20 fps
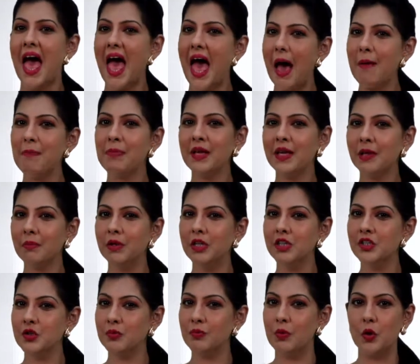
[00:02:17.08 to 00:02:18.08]

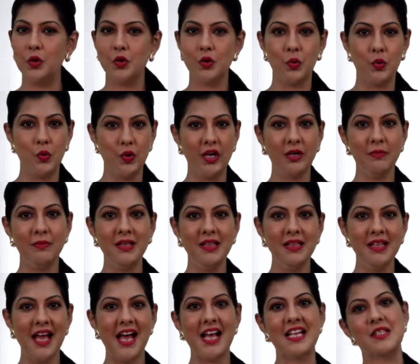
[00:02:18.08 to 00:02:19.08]
Applicable to both verbal
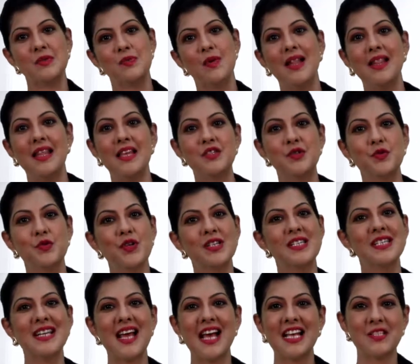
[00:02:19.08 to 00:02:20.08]
as well as
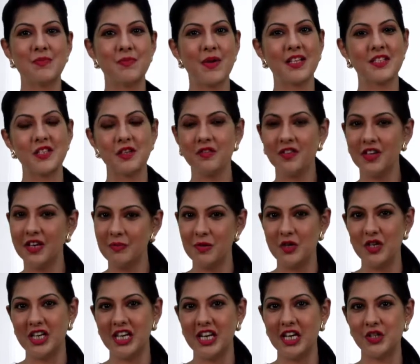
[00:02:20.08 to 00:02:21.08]
written aspects of
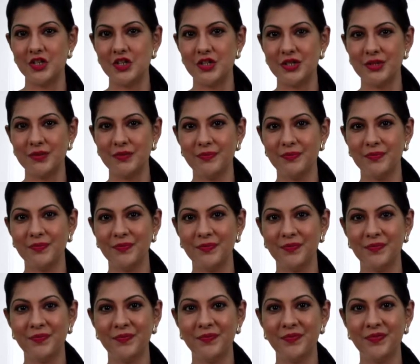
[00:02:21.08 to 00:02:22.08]
communication.
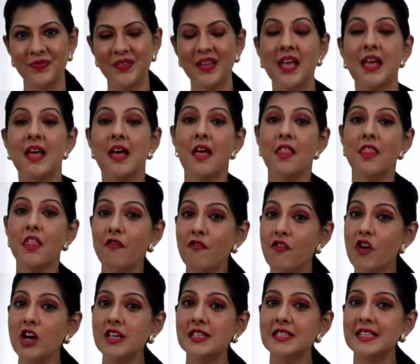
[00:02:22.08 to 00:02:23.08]
The
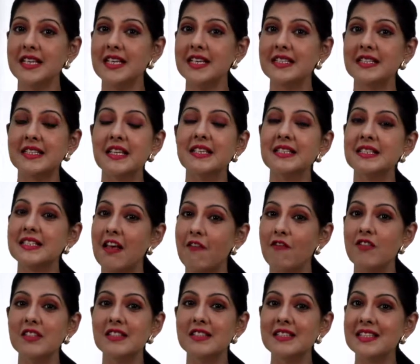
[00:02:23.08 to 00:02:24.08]
first is the
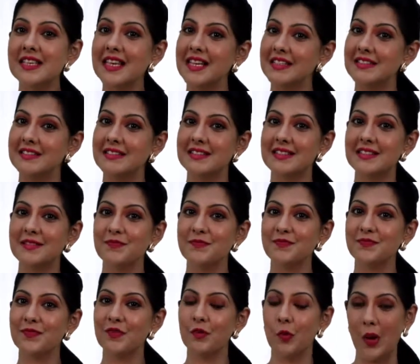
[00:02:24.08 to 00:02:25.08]
7
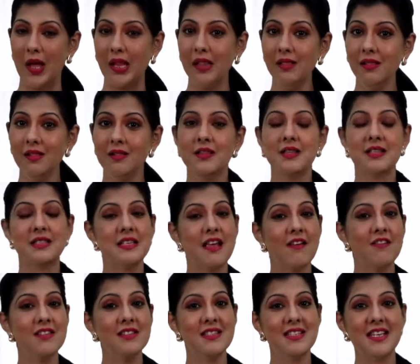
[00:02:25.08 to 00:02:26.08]
C's. Well, the
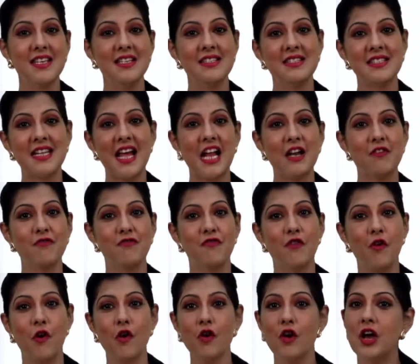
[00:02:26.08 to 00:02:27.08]
7 C's stand
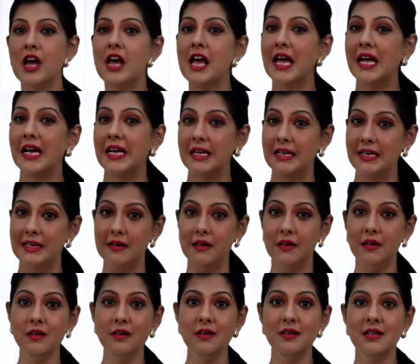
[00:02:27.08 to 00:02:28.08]
for
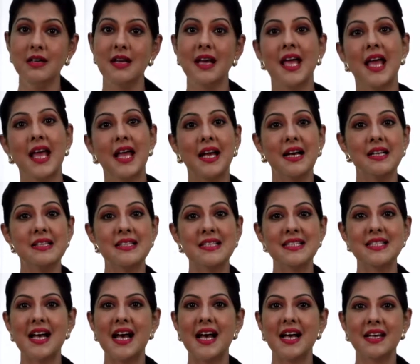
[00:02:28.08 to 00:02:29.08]
clear,
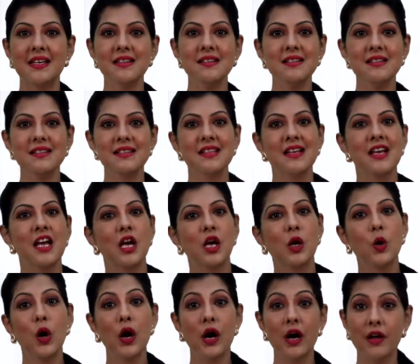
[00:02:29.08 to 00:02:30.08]
concise,
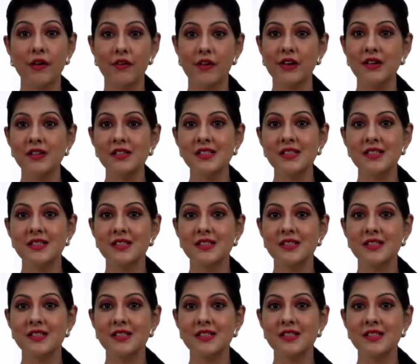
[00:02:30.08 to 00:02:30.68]
coherent,